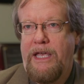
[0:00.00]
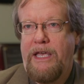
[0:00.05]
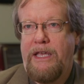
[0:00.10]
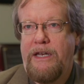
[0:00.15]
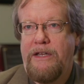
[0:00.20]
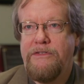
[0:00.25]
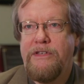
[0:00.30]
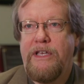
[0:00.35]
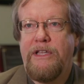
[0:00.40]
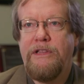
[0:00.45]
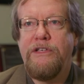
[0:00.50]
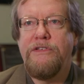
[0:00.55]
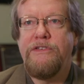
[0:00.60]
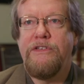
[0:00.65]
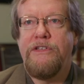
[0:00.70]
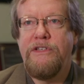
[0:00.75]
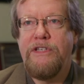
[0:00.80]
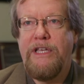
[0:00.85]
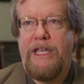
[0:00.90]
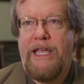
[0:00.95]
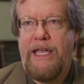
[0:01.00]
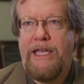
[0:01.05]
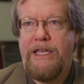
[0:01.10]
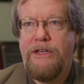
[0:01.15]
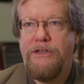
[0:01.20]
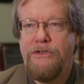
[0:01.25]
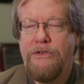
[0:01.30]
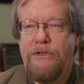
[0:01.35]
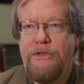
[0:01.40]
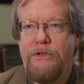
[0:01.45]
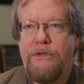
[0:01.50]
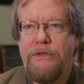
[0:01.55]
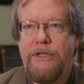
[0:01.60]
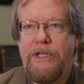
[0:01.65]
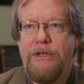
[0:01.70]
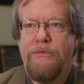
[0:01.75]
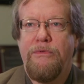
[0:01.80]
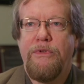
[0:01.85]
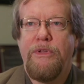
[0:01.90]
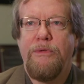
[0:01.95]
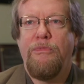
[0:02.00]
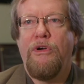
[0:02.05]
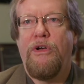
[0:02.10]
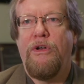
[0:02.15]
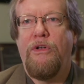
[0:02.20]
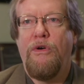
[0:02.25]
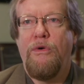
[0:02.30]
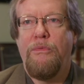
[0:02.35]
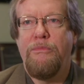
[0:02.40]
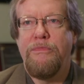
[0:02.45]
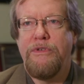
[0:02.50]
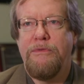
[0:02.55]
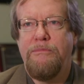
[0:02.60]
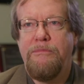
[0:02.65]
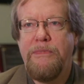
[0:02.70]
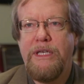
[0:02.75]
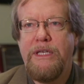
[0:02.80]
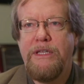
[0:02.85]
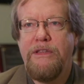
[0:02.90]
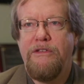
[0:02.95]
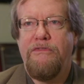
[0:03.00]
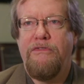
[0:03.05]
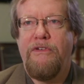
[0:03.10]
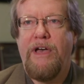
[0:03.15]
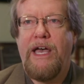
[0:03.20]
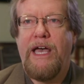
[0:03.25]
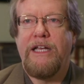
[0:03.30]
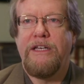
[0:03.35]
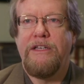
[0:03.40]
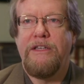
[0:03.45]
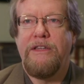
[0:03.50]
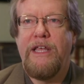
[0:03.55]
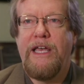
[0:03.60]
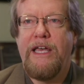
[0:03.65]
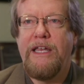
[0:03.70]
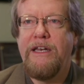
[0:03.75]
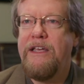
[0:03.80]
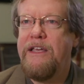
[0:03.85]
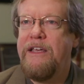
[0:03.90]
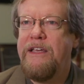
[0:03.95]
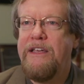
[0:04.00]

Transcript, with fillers: And as I listened to Angel, it really brought home to me the fact that